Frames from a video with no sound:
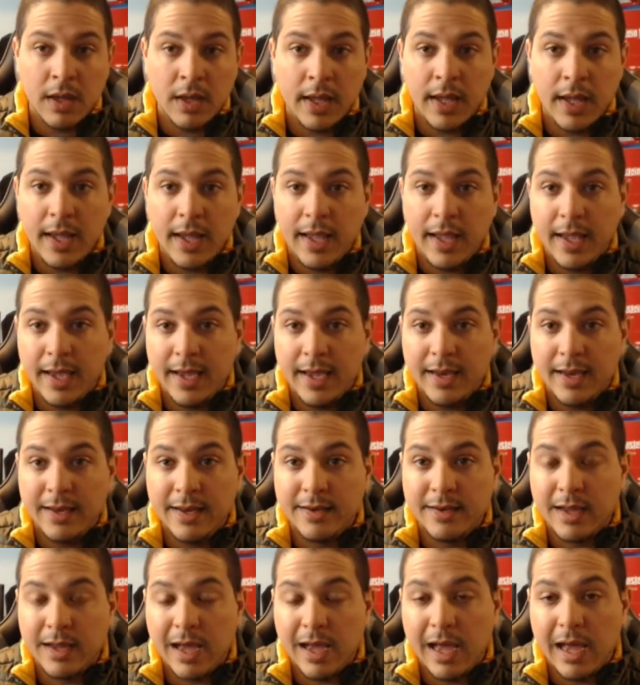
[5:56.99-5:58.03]

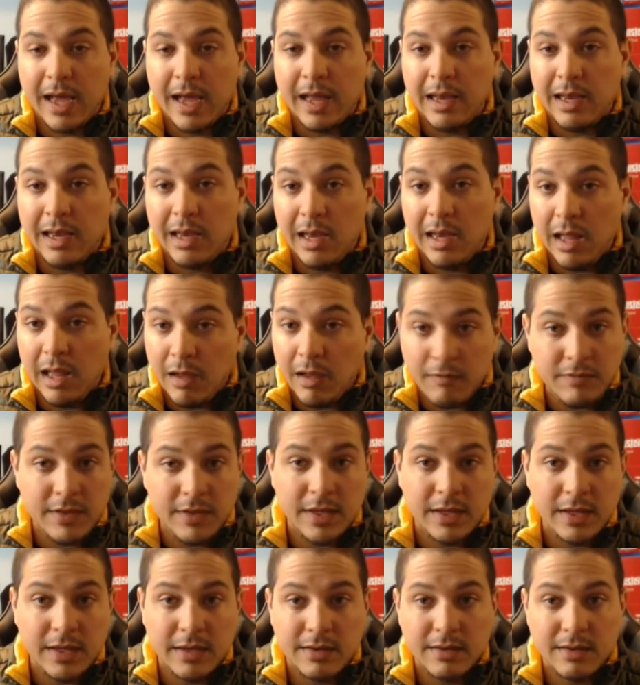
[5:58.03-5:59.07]
and I loved
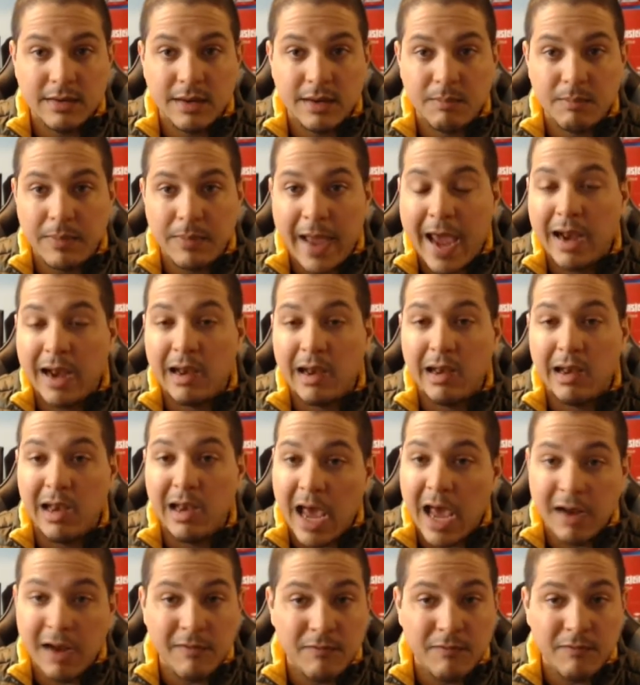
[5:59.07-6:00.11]
it. Had a
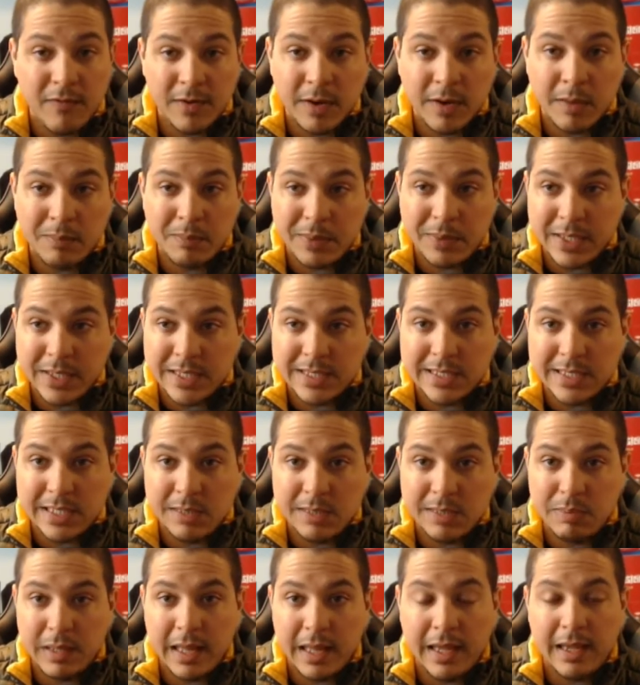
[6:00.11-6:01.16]
lot of fun on PC
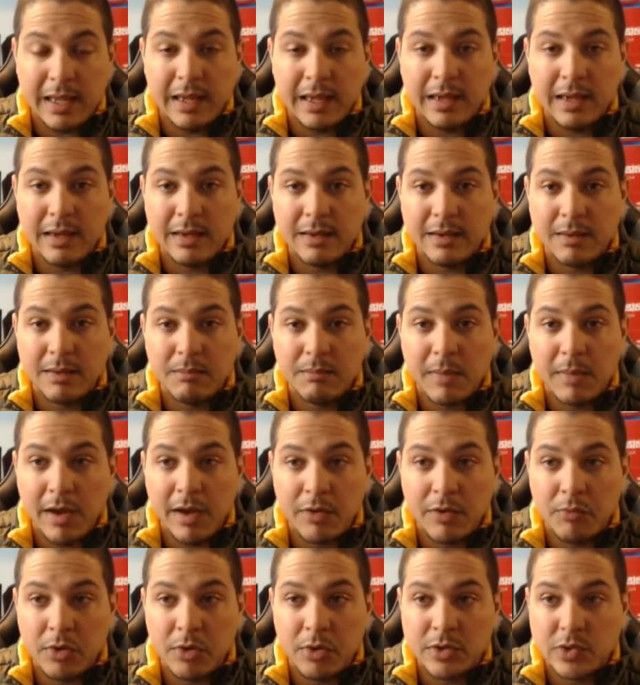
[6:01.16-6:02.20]
playing my
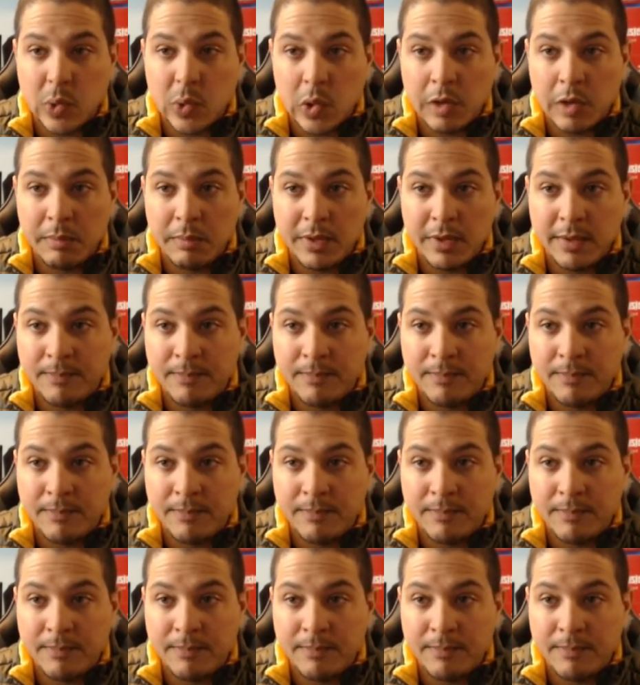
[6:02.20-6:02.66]
Unreal Tournament.